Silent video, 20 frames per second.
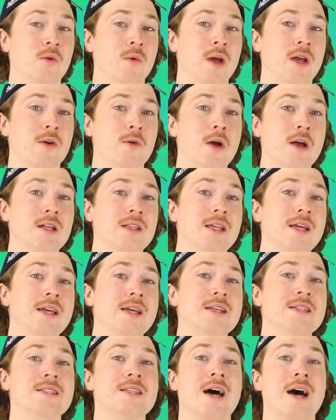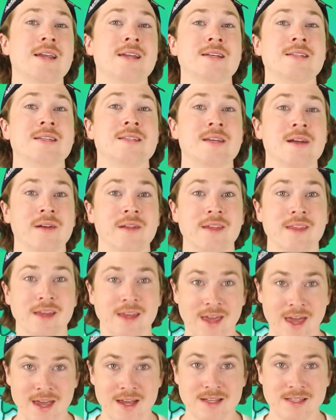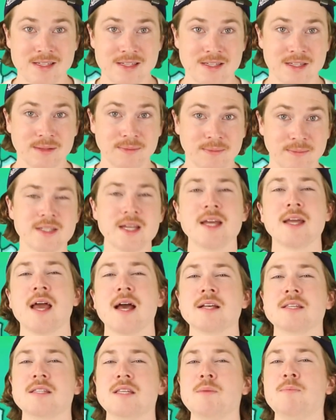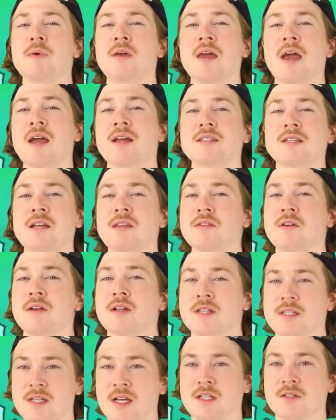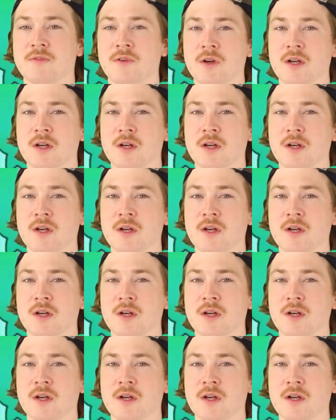out quite quickly, is not necessarily the case. Take SCP-1836